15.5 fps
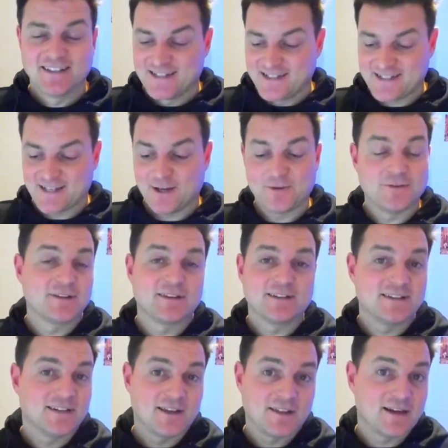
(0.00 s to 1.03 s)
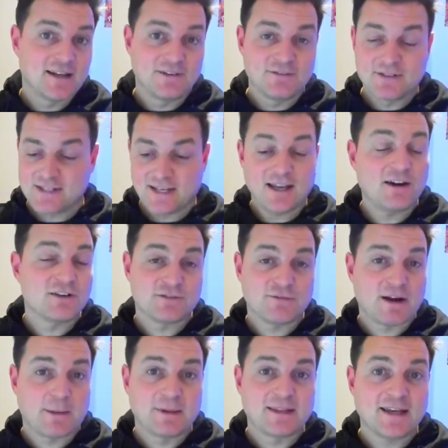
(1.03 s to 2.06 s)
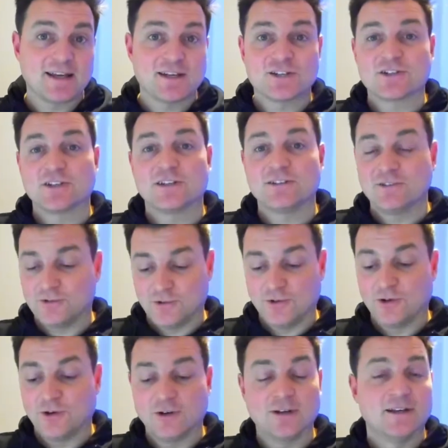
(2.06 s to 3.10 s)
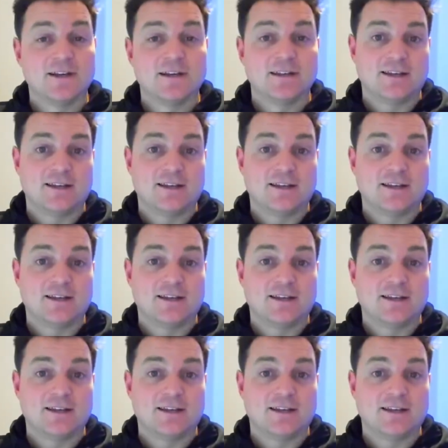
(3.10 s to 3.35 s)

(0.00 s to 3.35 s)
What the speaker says: So, they'll either say, oh, it's a recommendation, or